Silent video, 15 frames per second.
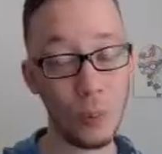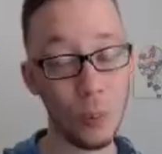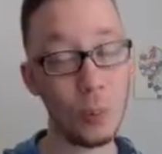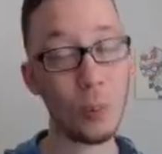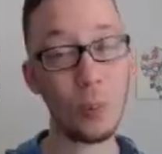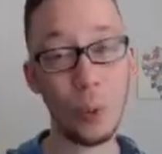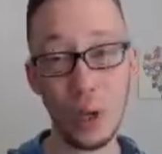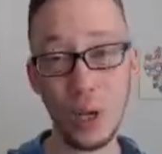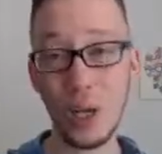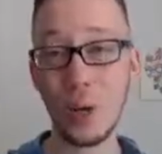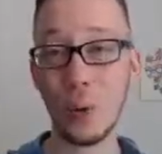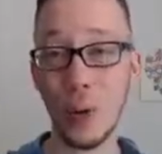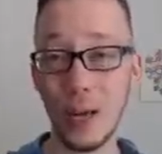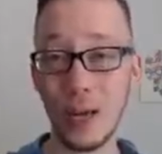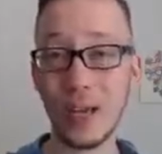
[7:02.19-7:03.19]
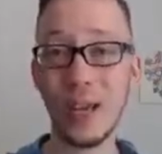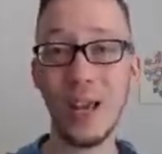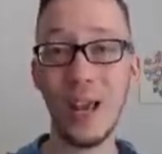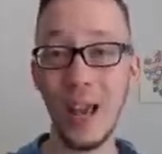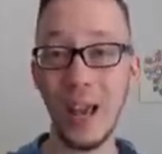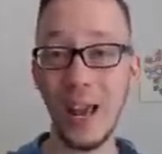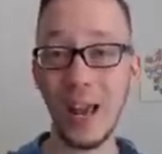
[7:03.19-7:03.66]
pretty quick.
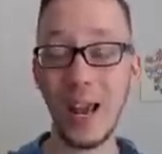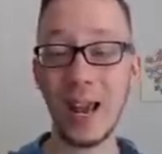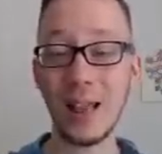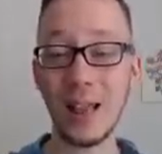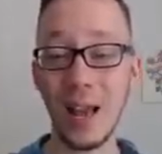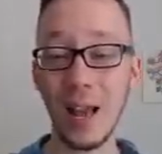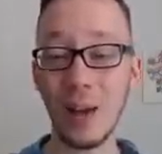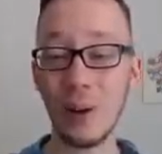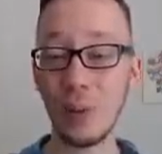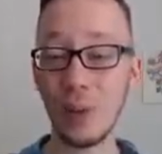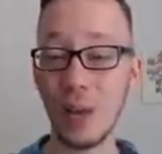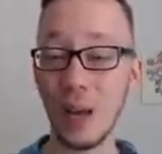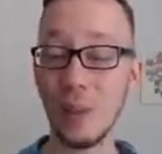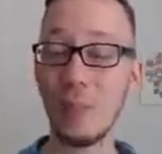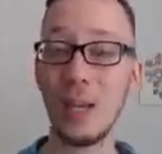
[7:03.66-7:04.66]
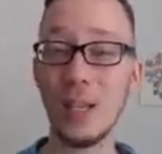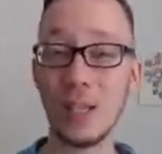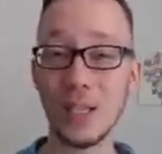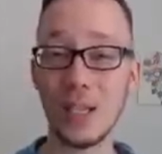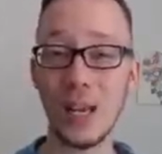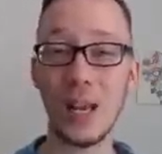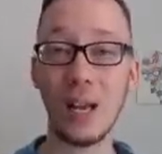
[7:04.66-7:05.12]
And with that being said,